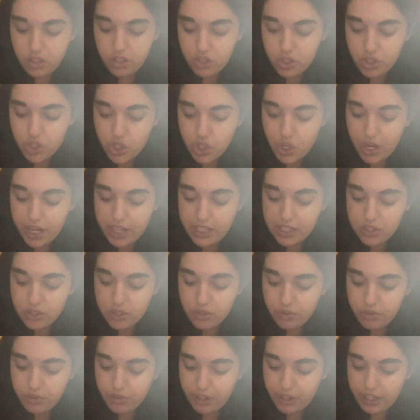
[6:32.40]
Trying
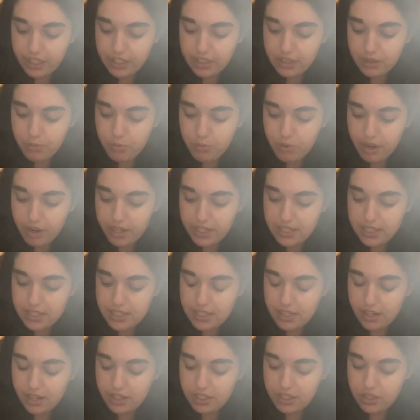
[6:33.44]
to find the bright
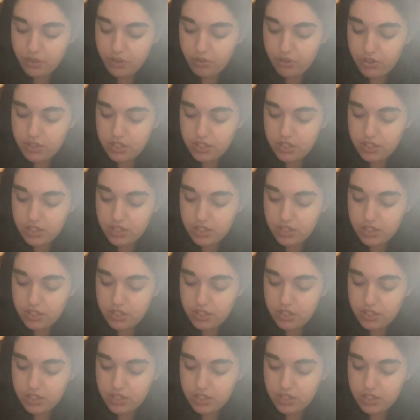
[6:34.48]
side of the